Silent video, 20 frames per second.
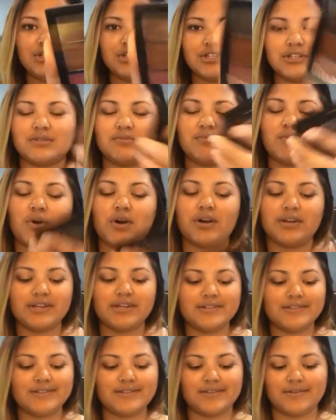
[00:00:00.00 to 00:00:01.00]
She didn't want
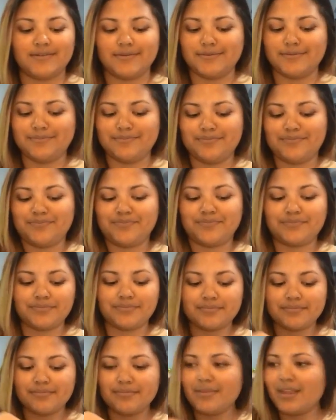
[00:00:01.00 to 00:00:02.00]
it, so
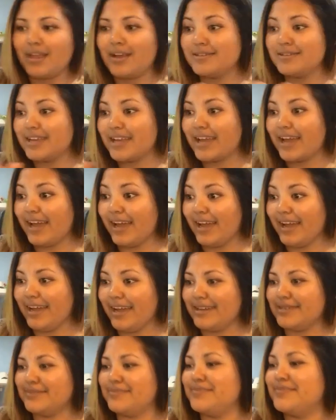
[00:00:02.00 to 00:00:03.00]
I was like,
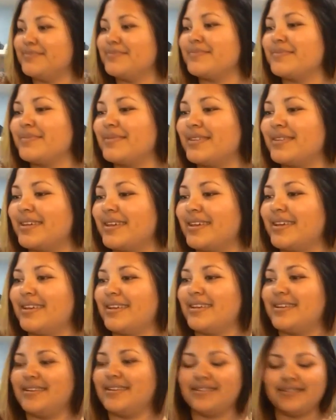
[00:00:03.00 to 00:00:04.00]
hey.
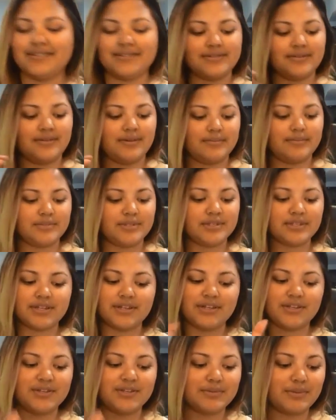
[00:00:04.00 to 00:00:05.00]
So I'm just
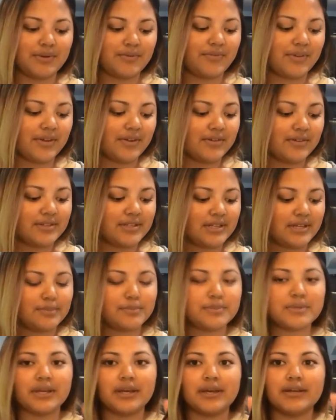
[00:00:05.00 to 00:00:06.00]
gonna use my
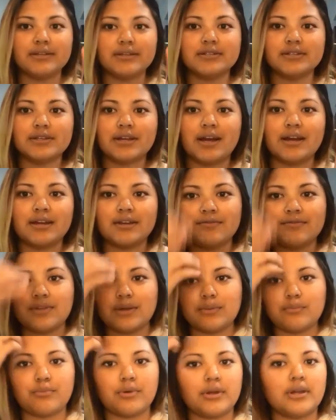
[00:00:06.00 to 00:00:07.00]
fingertips, and to kind of
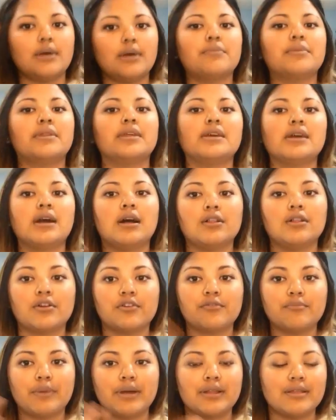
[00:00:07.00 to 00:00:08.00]
like bring up the color
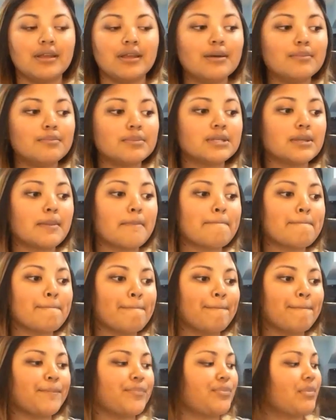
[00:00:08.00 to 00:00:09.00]
of my lips,
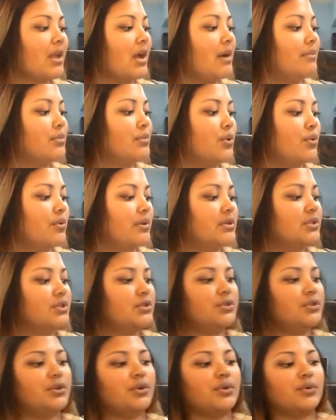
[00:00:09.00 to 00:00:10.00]
I'm going
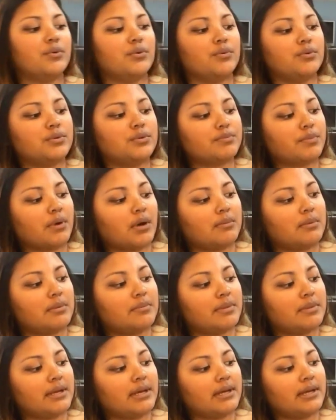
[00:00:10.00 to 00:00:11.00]
to use
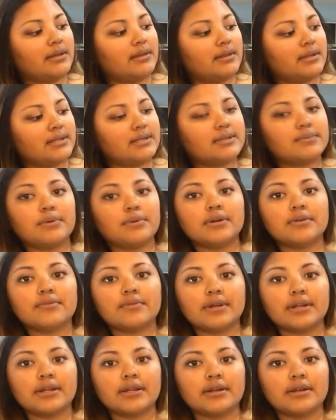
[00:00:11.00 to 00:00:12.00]
probably this one
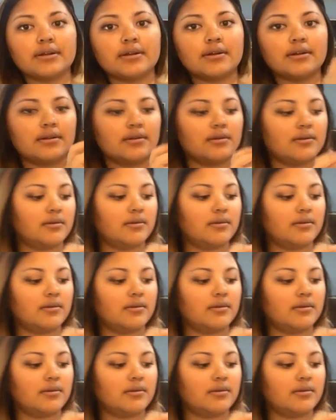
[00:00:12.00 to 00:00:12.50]
right here.